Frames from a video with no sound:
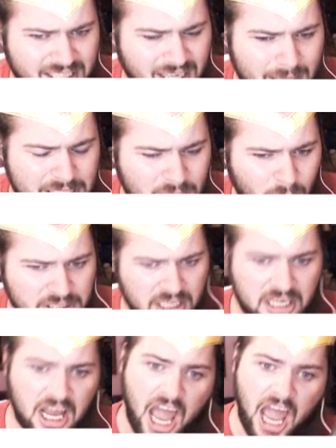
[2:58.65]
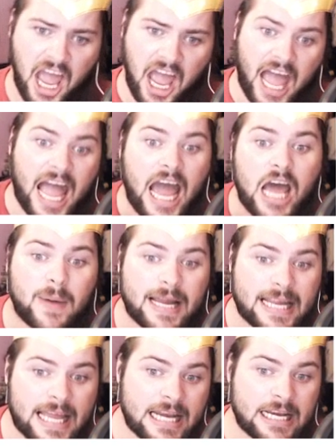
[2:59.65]
into my store saying, "How do I
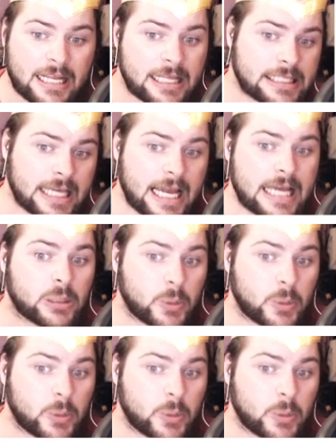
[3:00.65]
get into this castle